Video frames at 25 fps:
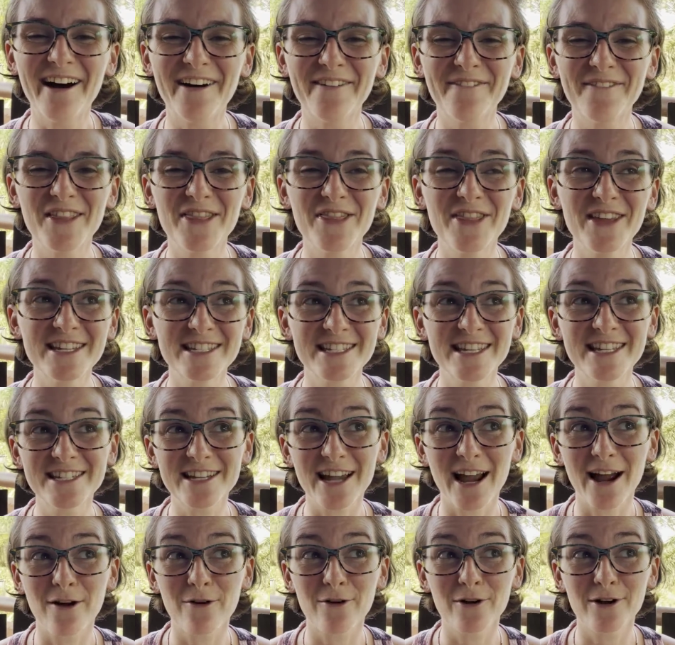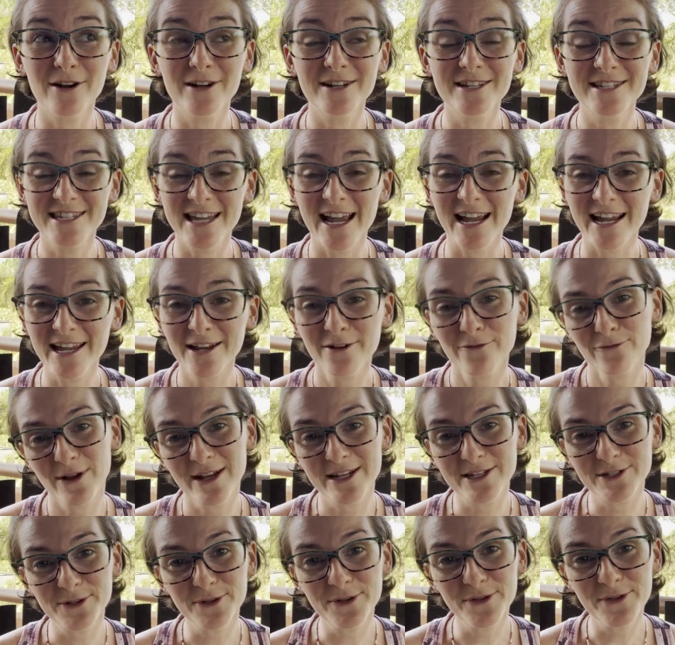This is our second
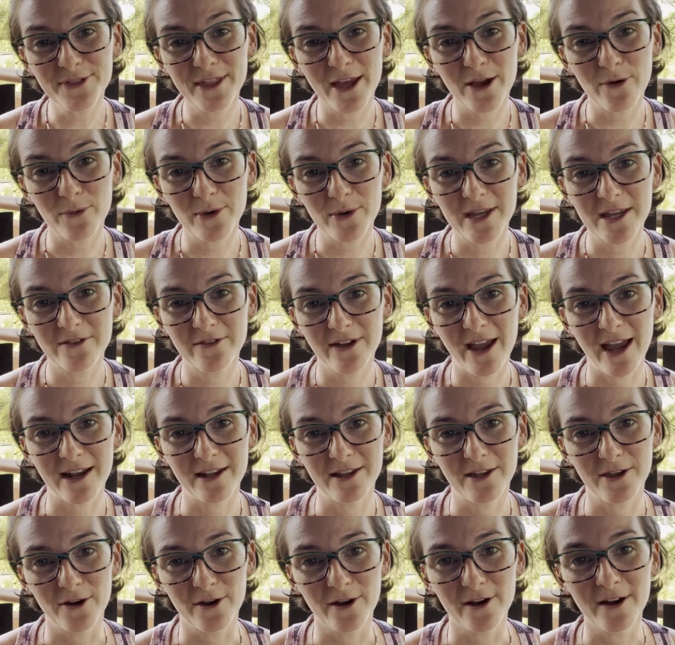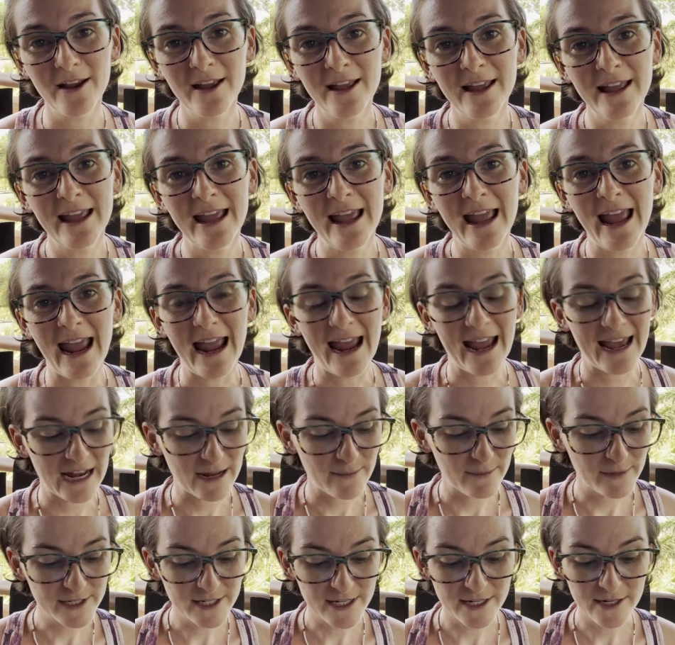rental that we have had here. And
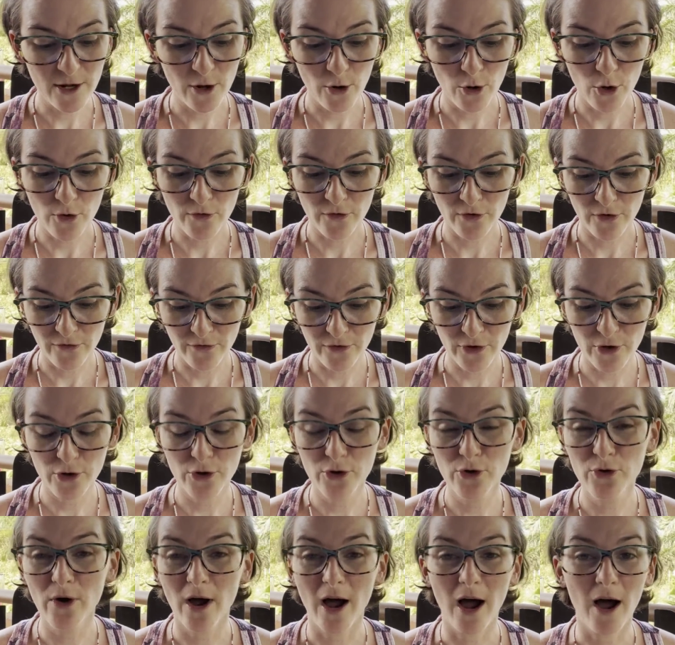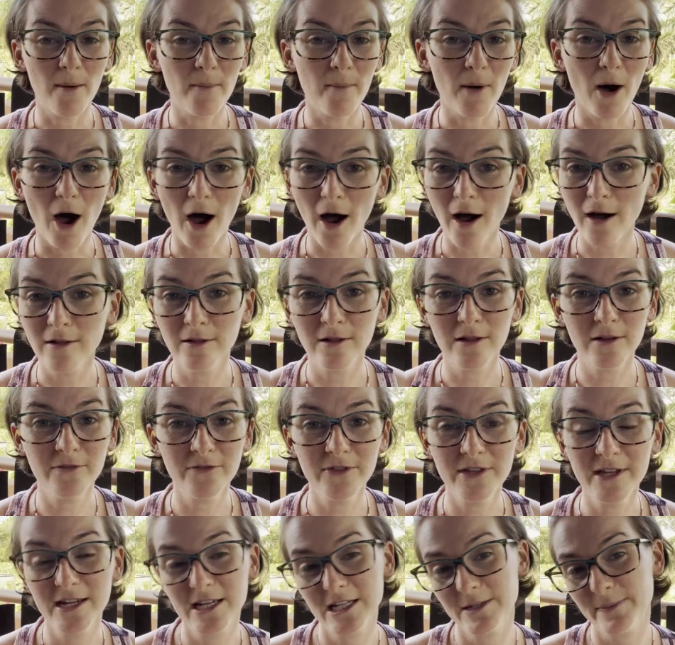I'm just going to overview all of
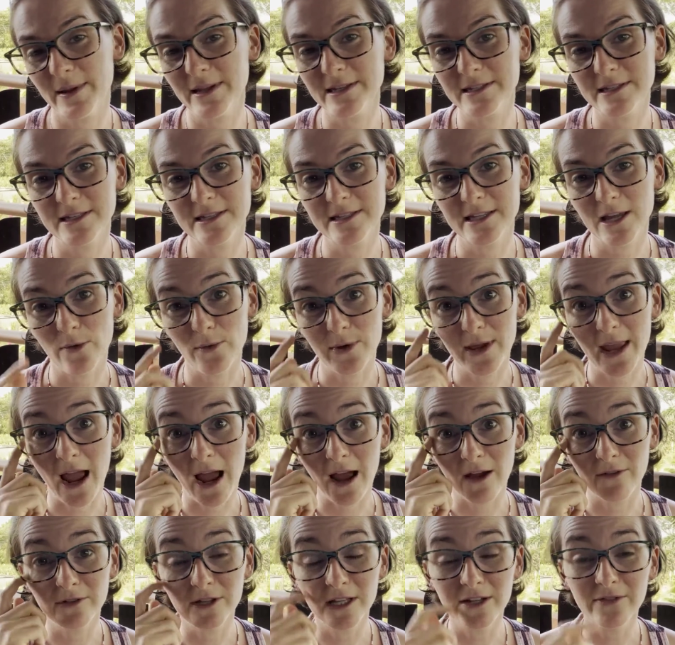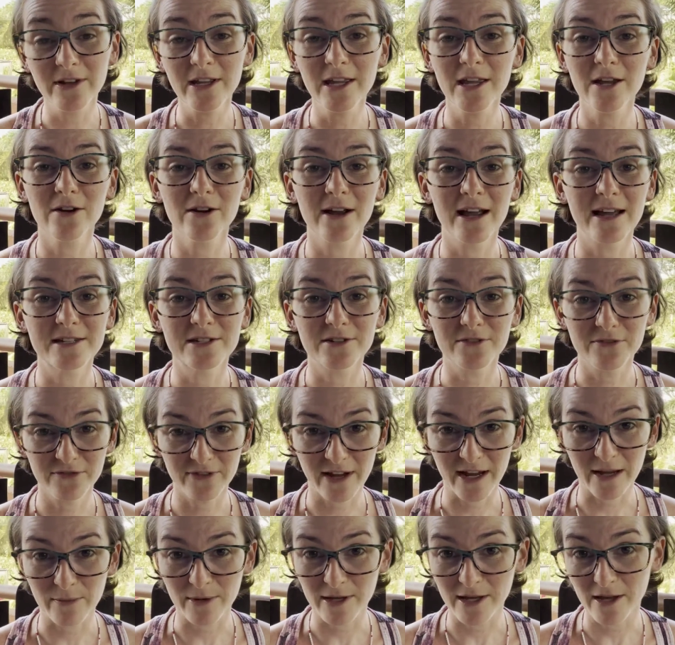the expenses that we have living here as a
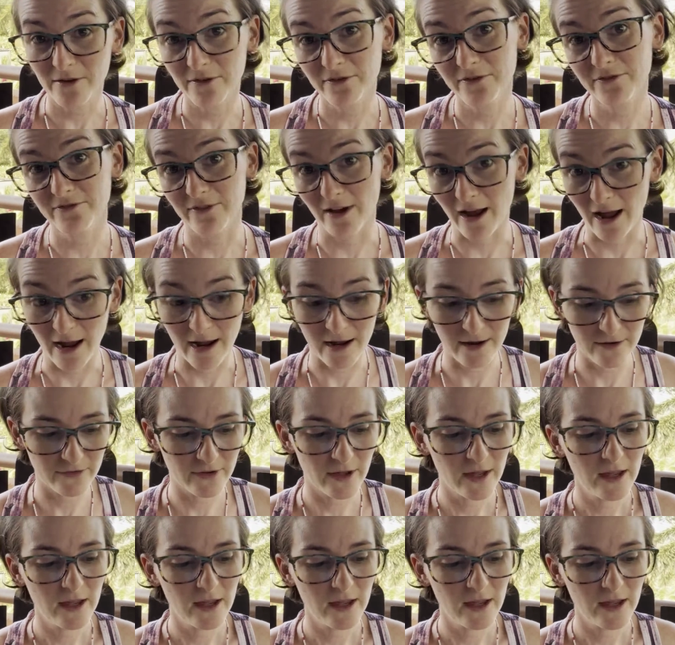family of 5.